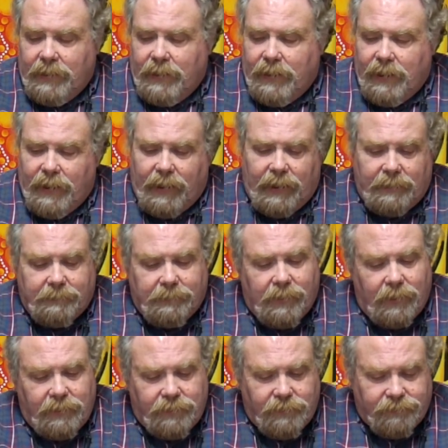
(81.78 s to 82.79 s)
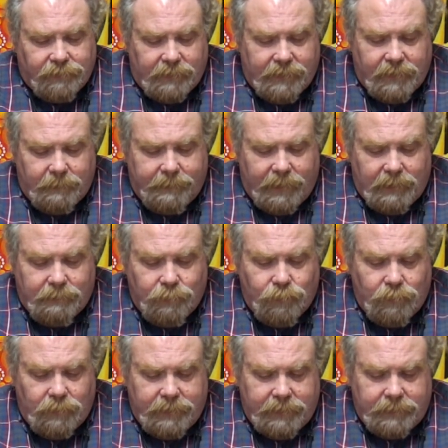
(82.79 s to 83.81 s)
And I'm going to use a little bit of
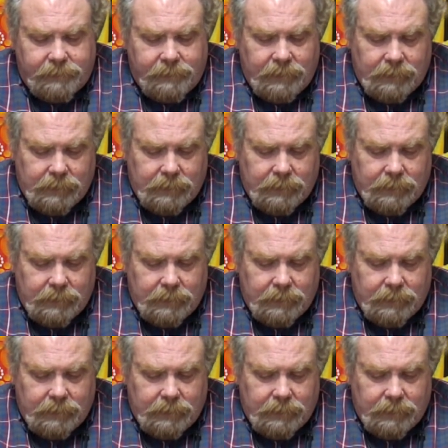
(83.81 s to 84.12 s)
mullein,